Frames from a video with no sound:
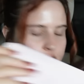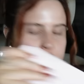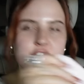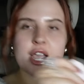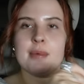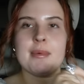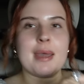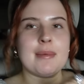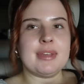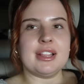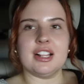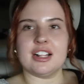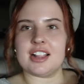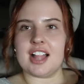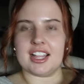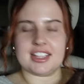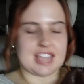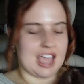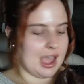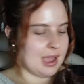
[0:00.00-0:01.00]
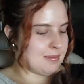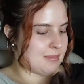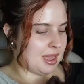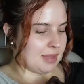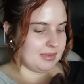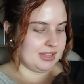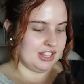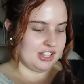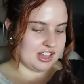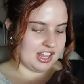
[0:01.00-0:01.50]
Don't make me look like that.
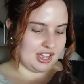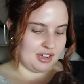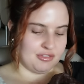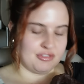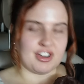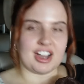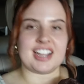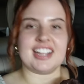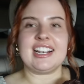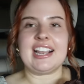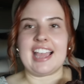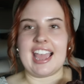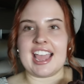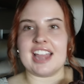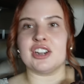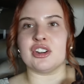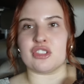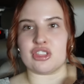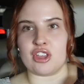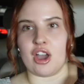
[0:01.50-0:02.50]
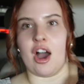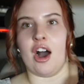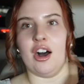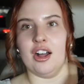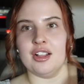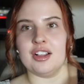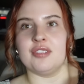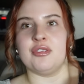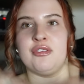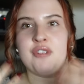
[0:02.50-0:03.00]
Make me look like Neanderthal,
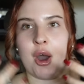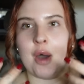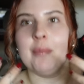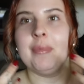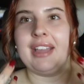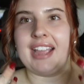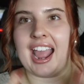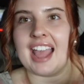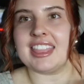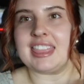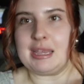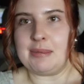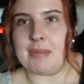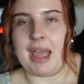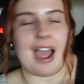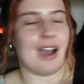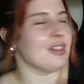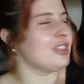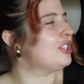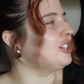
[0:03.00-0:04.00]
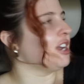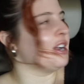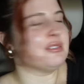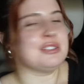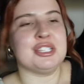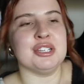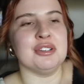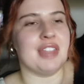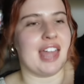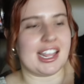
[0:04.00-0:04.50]
like foaming at the mouth. Don't
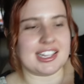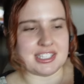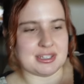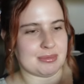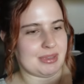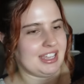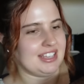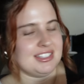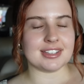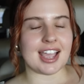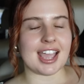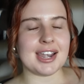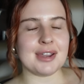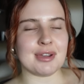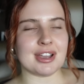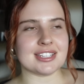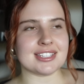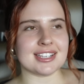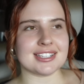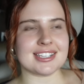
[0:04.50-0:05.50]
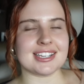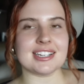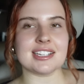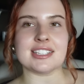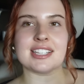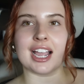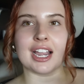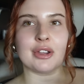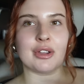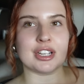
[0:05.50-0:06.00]
do that to me. Anyways, let's get
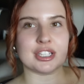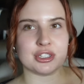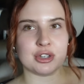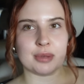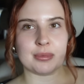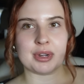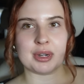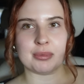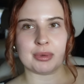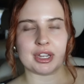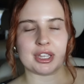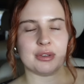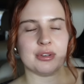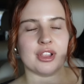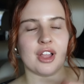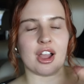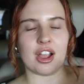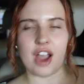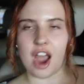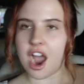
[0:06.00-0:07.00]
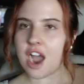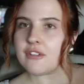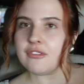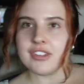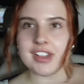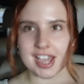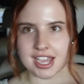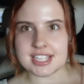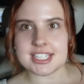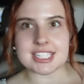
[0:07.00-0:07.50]
inside. You guys know I'm going to bring you along,
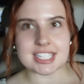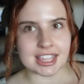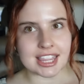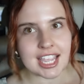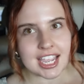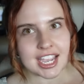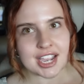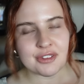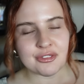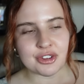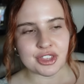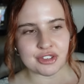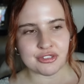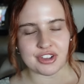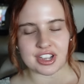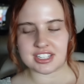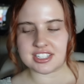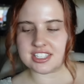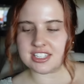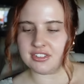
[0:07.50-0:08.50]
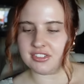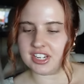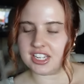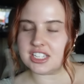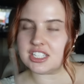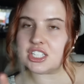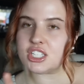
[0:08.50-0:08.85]
obviously, for the festivities.